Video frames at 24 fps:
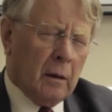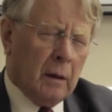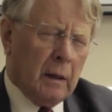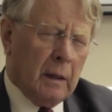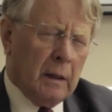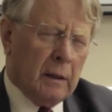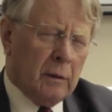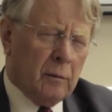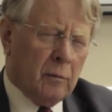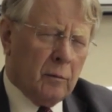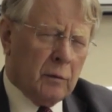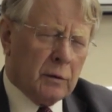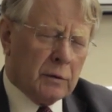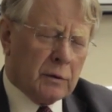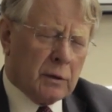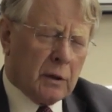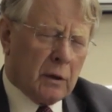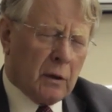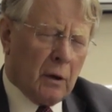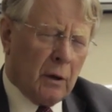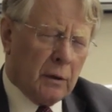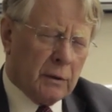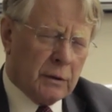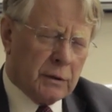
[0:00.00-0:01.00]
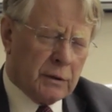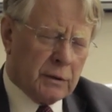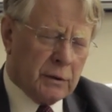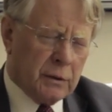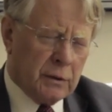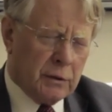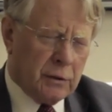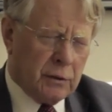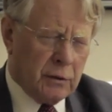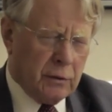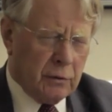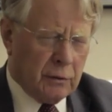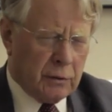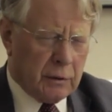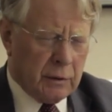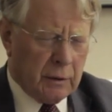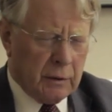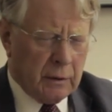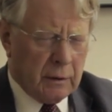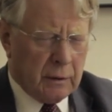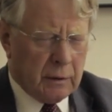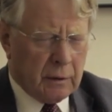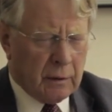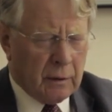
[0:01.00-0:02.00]
it was
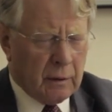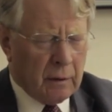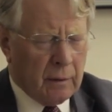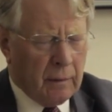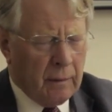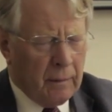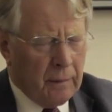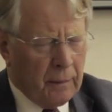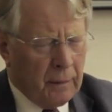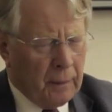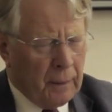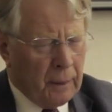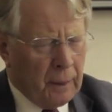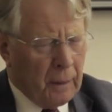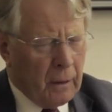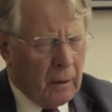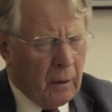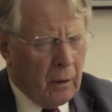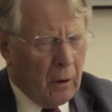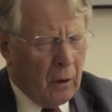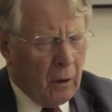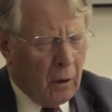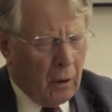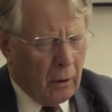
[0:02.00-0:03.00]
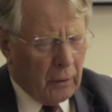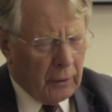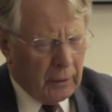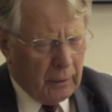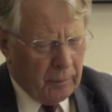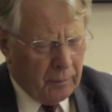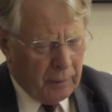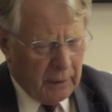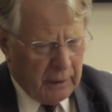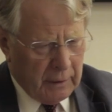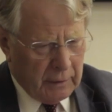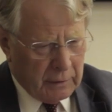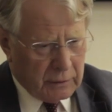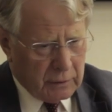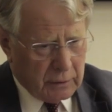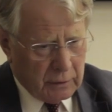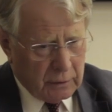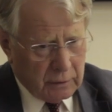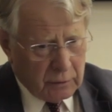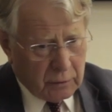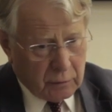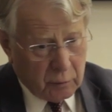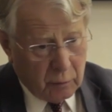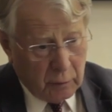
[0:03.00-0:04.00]
constituted on a
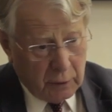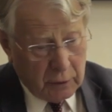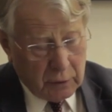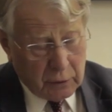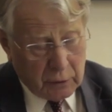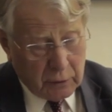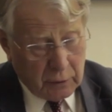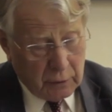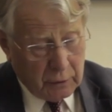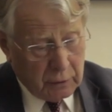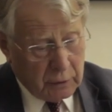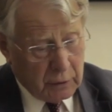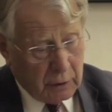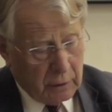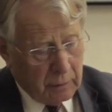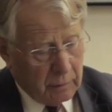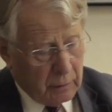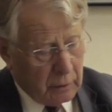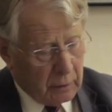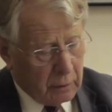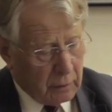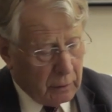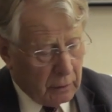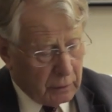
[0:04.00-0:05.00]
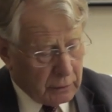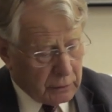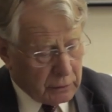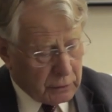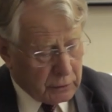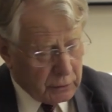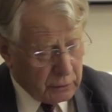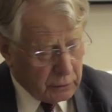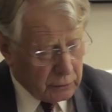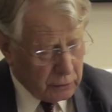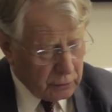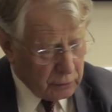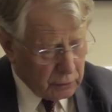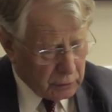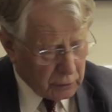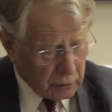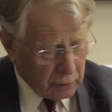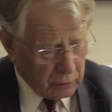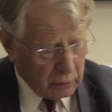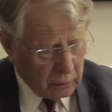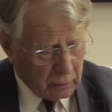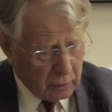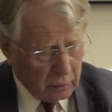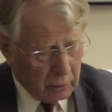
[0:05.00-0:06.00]
basis which the German
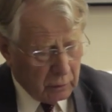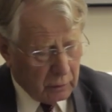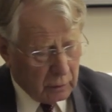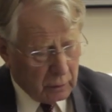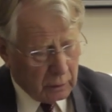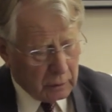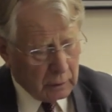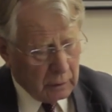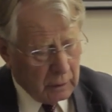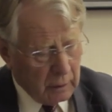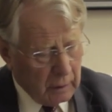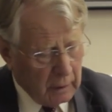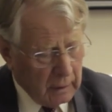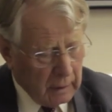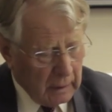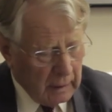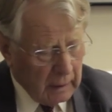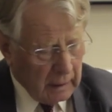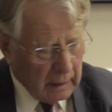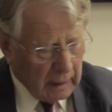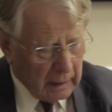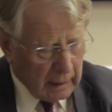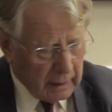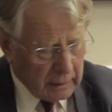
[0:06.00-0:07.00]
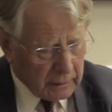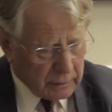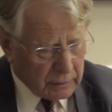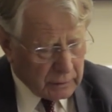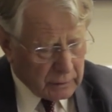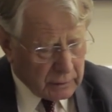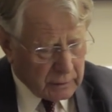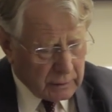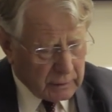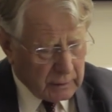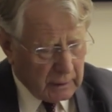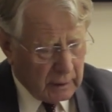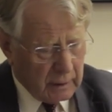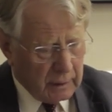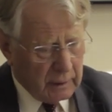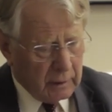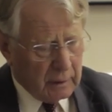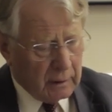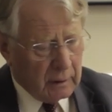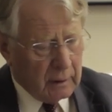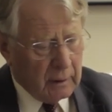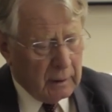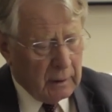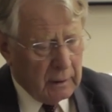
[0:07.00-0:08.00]
Constitutional Court has
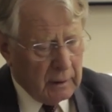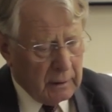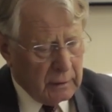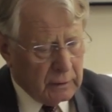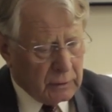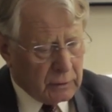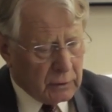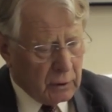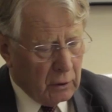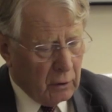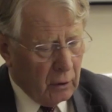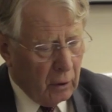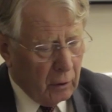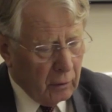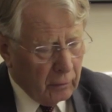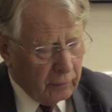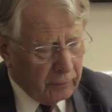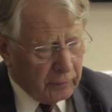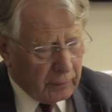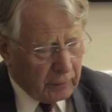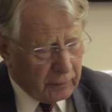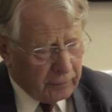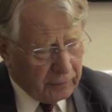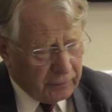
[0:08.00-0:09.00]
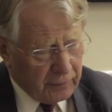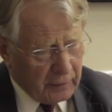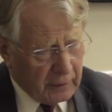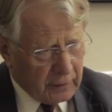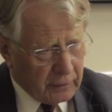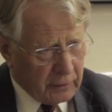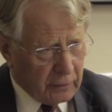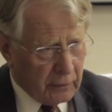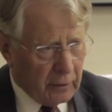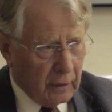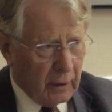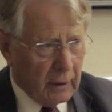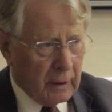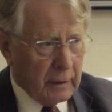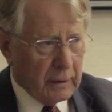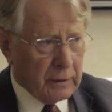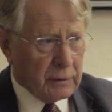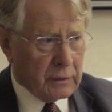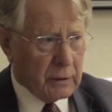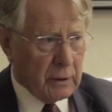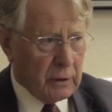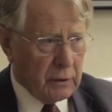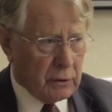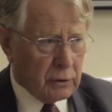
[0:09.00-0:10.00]
said is
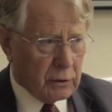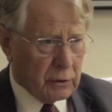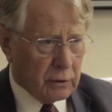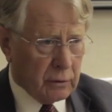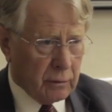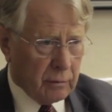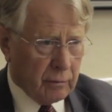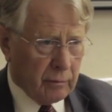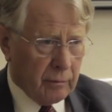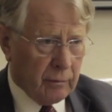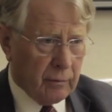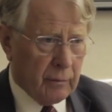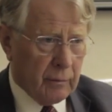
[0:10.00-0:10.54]
over-federalization.